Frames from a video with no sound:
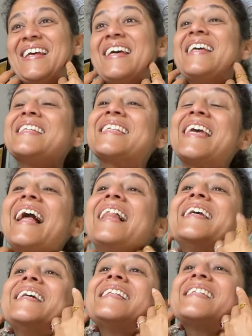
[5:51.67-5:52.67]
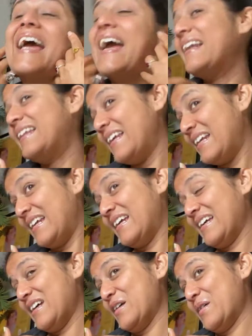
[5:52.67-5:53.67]
Scalings, and then
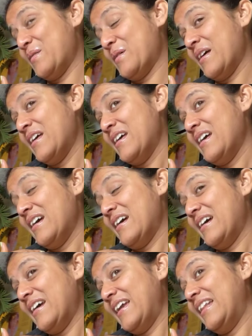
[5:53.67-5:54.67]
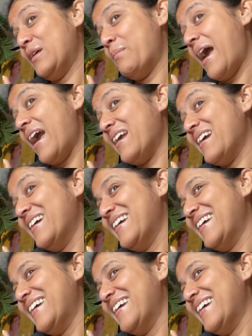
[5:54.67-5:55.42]
in the back?